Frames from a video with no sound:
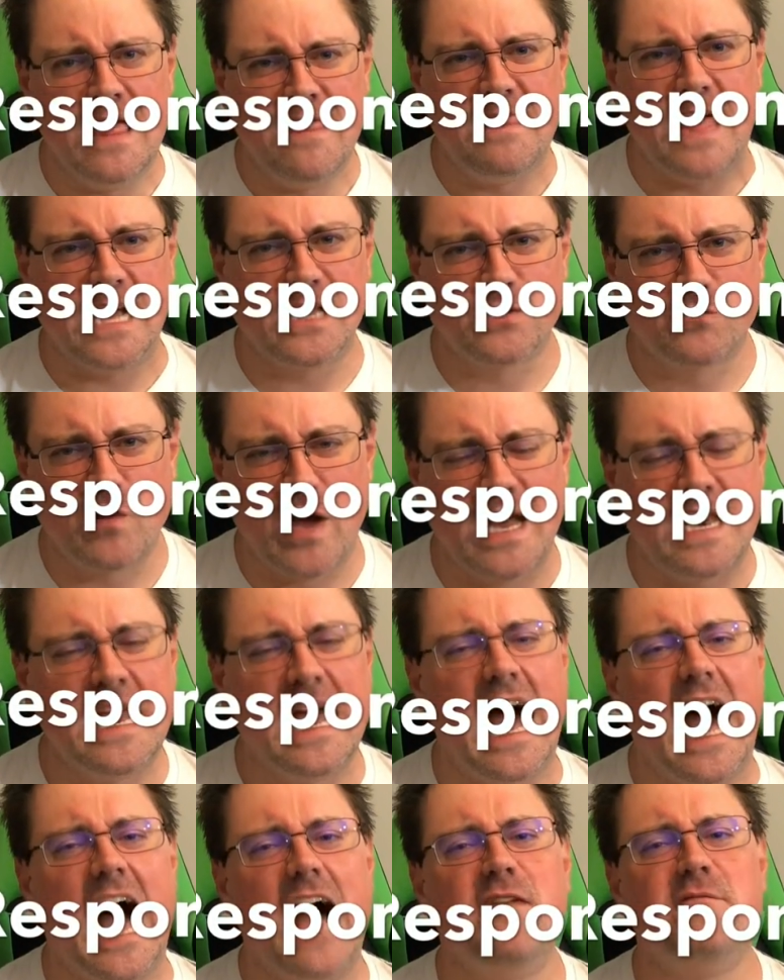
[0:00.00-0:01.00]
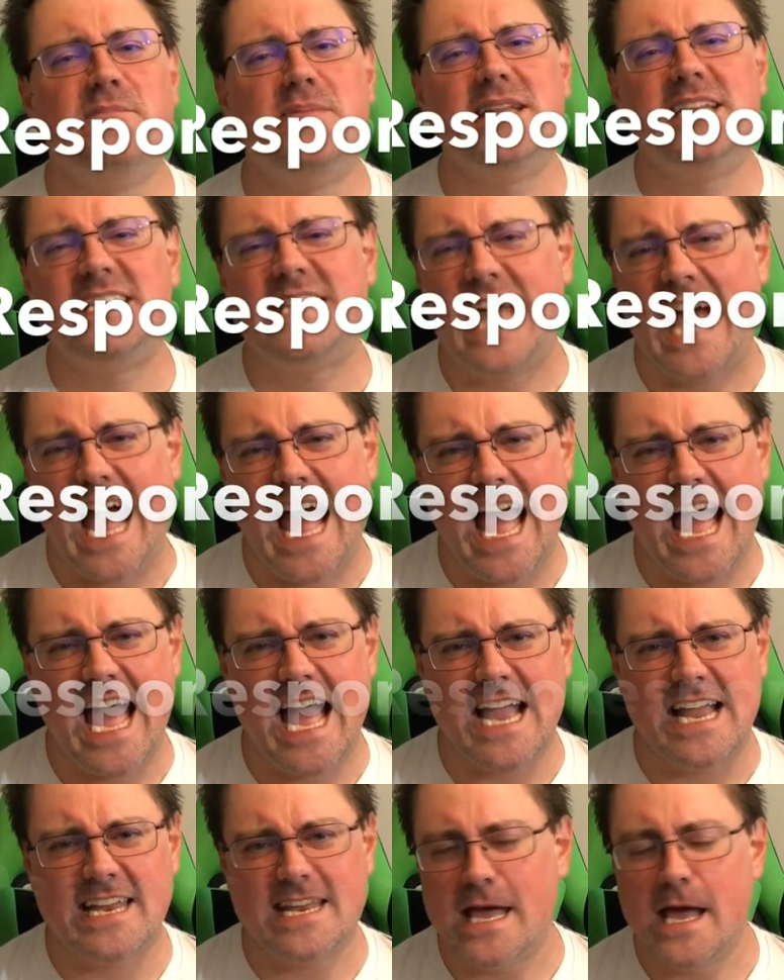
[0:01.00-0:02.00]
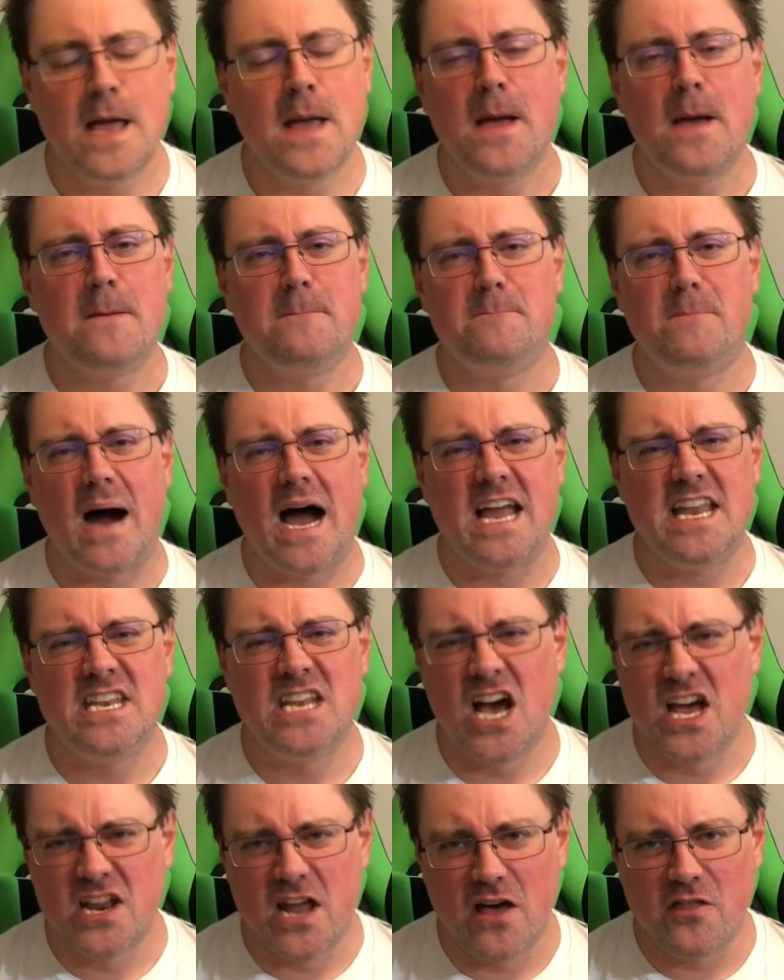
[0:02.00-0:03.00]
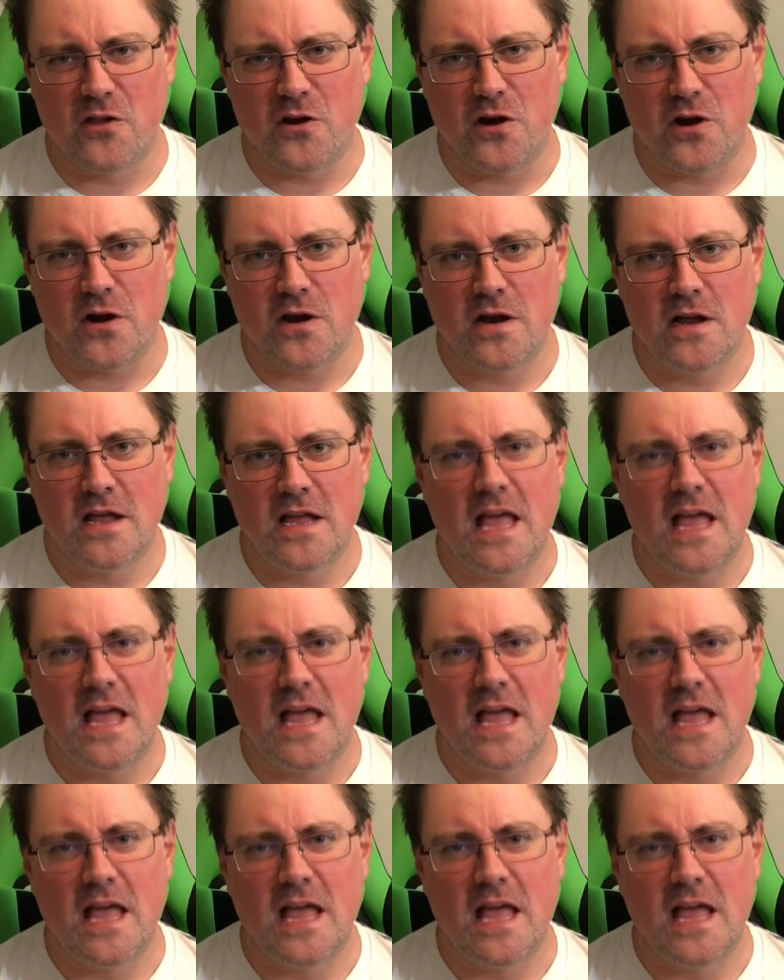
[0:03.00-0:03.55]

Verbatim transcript: That's right, I've been tagged by none other